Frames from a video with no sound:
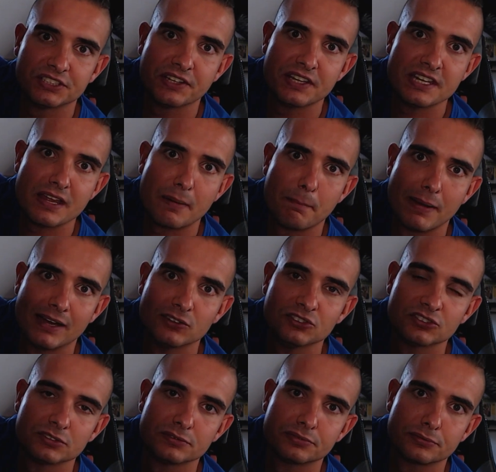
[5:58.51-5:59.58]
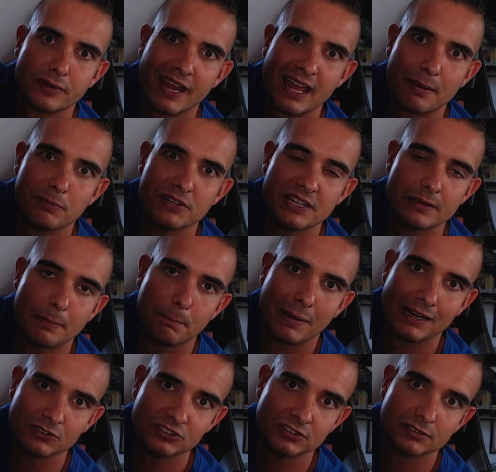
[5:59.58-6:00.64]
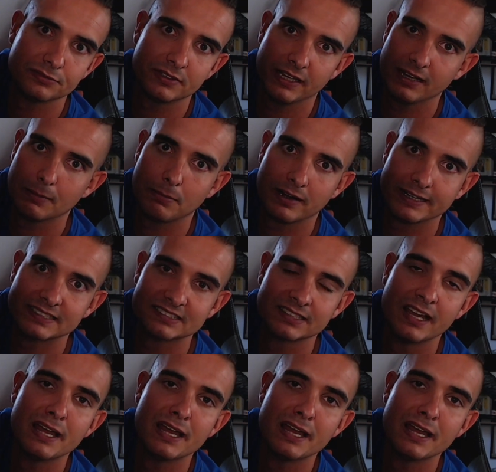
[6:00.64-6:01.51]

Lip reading: the amounts of RAM, the amounts of gigabytes,